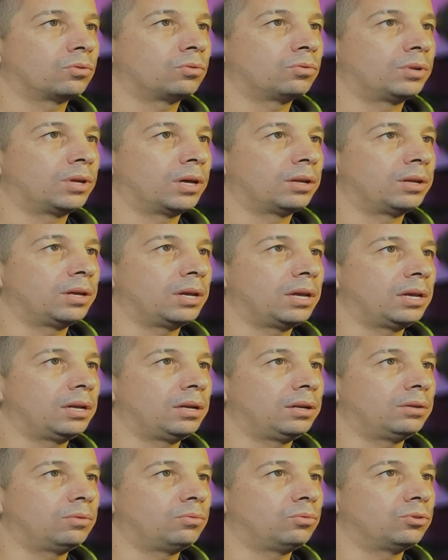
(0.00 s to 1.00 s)
go down to
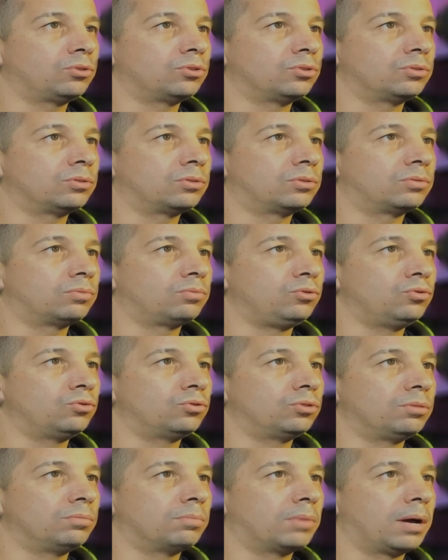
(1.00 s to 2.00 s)
80, which is
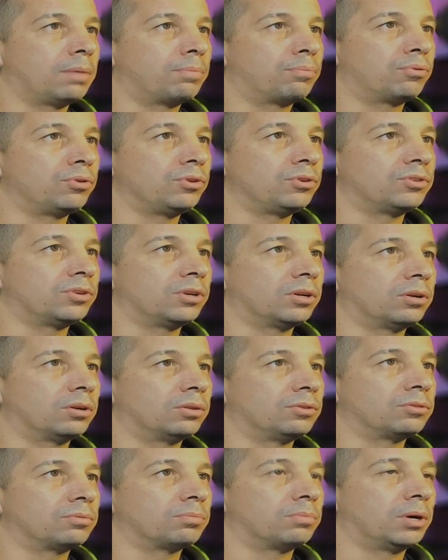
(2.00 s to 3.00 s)
usually my preset
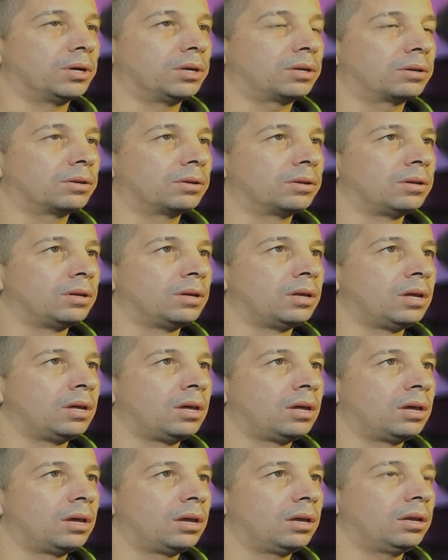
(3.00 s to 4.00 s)
on this mic.
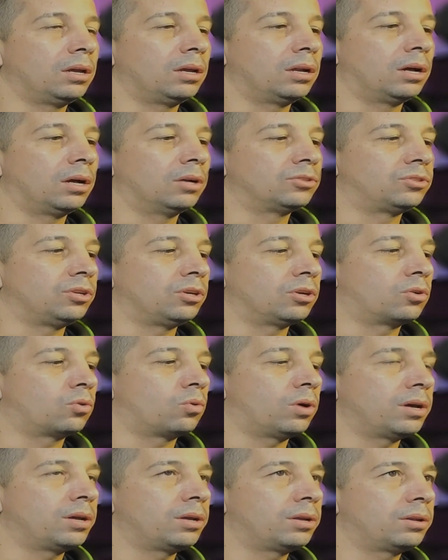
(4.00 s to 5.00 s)
And I'll stay
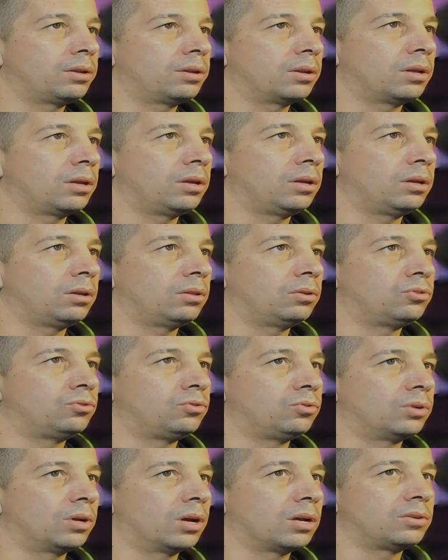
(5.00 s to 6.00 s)
quiet and
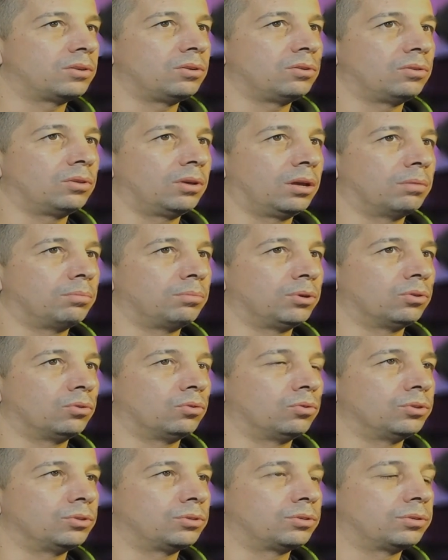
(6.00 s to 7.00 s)
let you guys hear the ambient
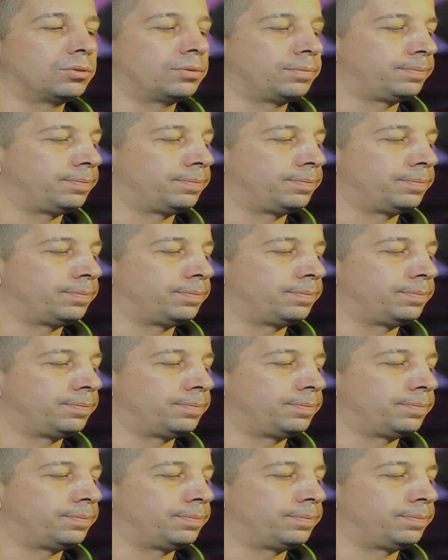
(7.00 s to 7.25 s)
noise.